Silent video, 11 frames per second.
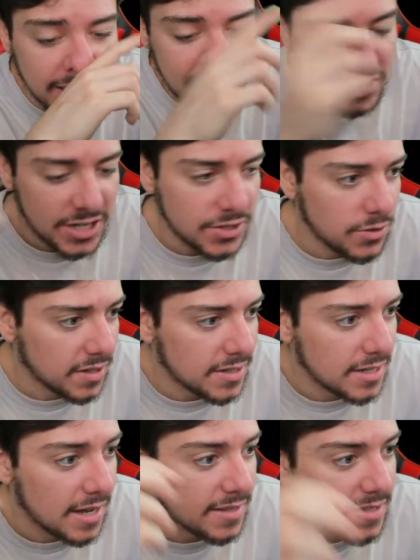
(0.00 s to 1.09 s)
Any chance you
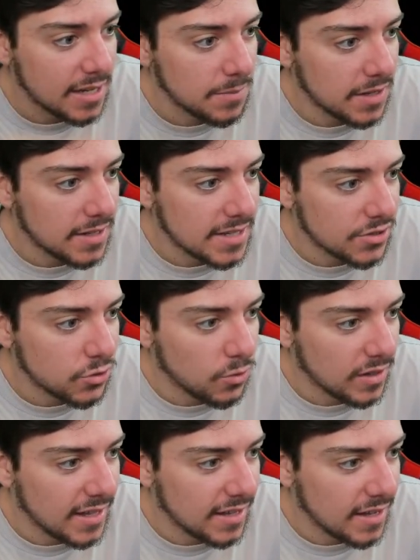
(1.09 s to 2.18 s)
could send me a
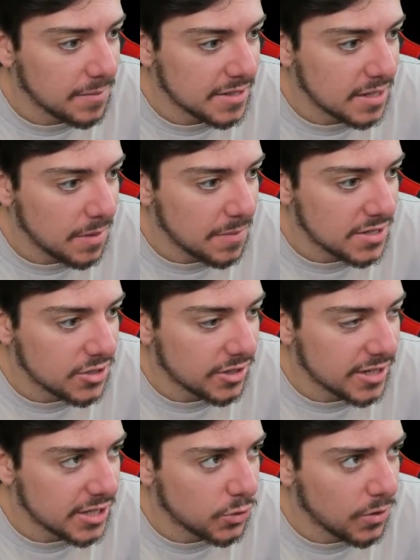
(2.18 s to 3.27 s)
Discord link? I mean, send me a message on
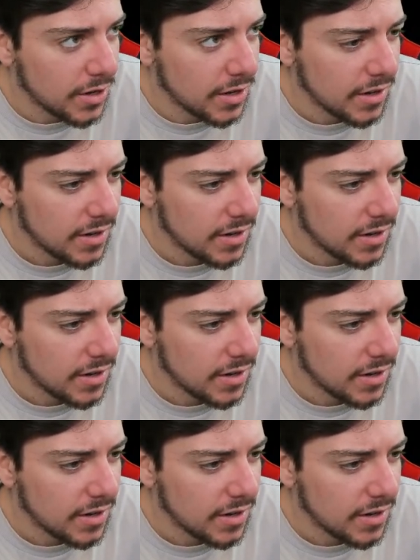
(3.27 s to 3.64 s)
Discord.